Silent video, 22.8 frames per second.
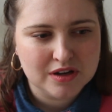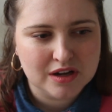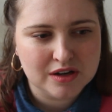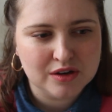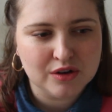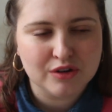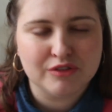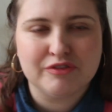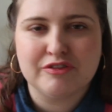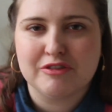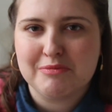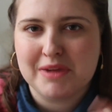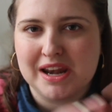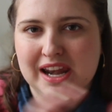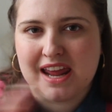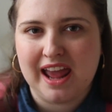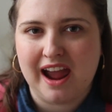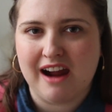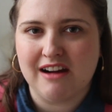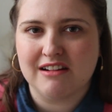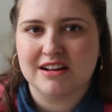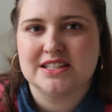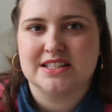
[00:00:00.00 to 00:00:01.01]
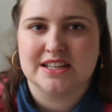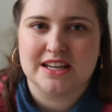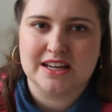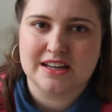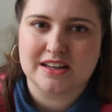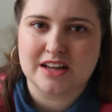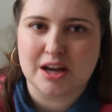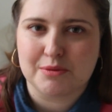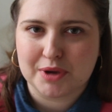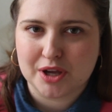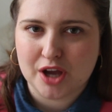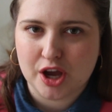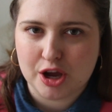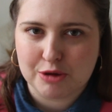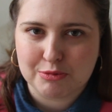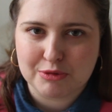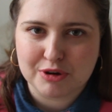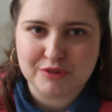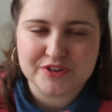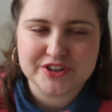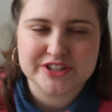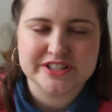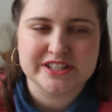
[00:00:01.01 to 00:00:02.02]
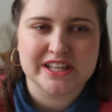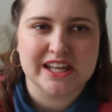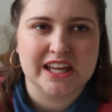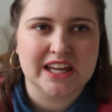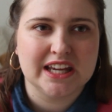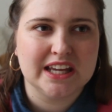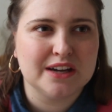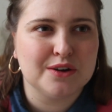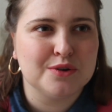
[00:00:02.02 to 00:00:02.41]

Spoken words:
lot of familiarity in coming home, obviously.